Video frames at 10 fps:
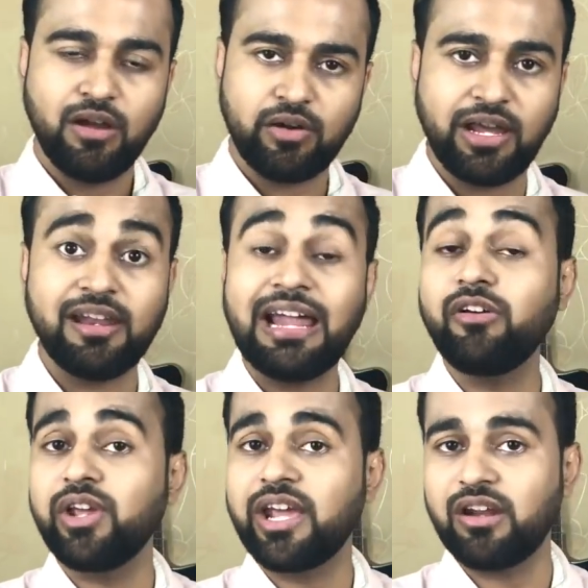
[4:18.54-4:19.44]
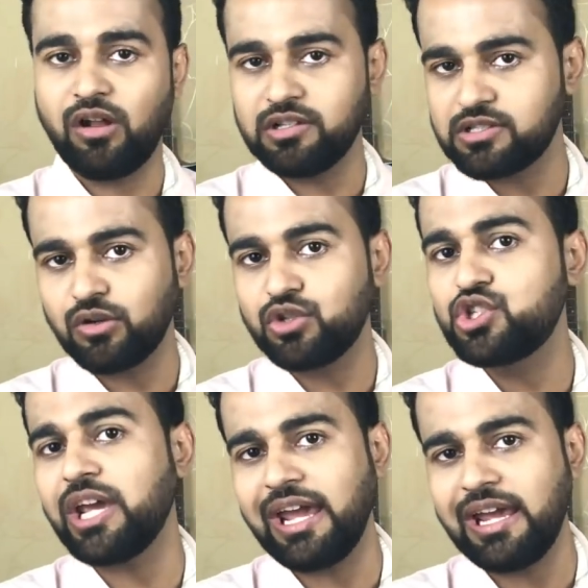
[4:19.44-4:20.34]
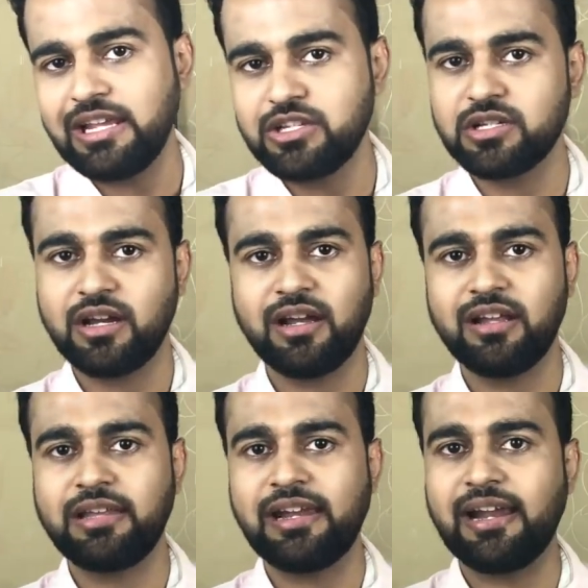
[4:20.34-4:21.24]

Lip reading: Okay, now you can also change that